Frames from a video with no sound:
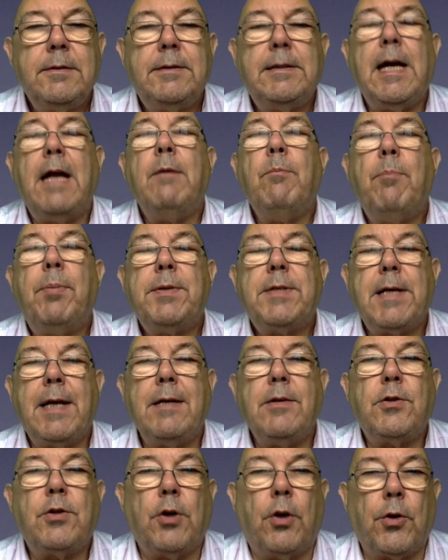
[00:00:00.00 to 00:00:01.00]

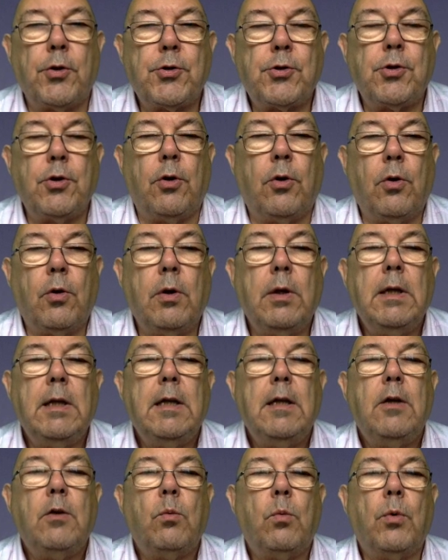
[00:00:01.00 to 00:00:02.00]
10% or so
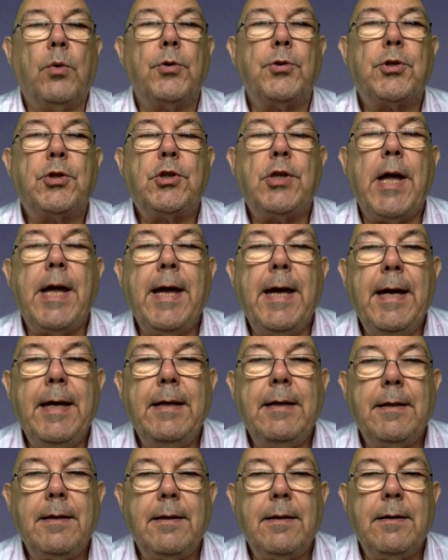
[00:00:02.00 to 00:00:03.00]
will stay
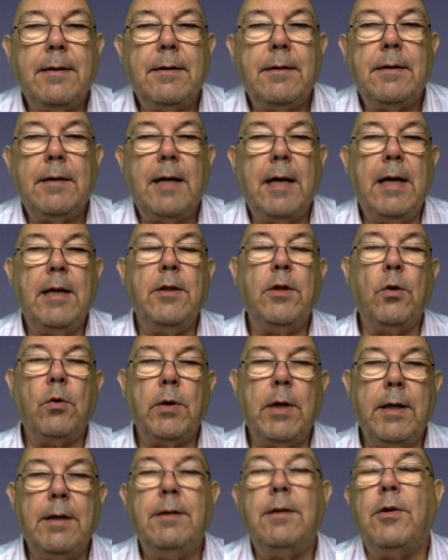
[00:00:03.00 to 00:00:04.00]
in
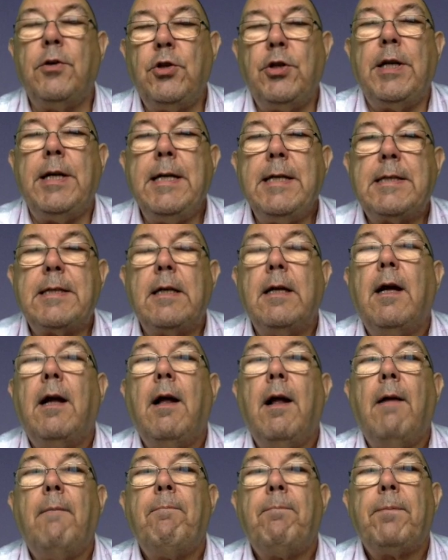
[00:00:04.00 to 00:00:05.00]
the sheet,
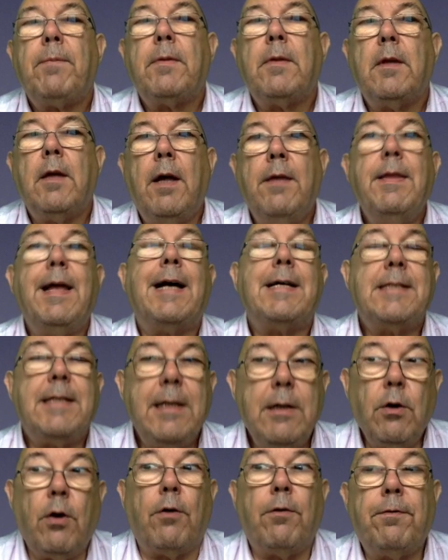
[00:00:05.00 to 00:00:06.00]
and that's
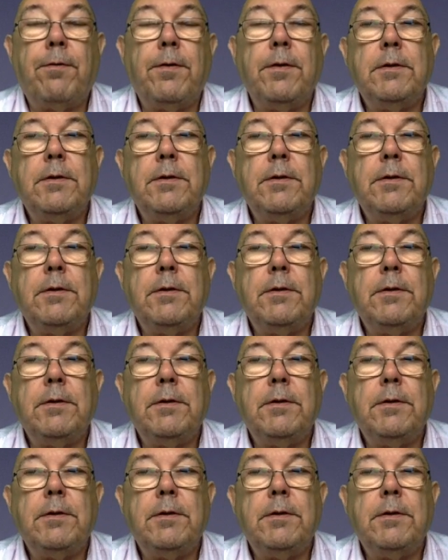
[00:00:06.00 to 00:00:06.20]
enough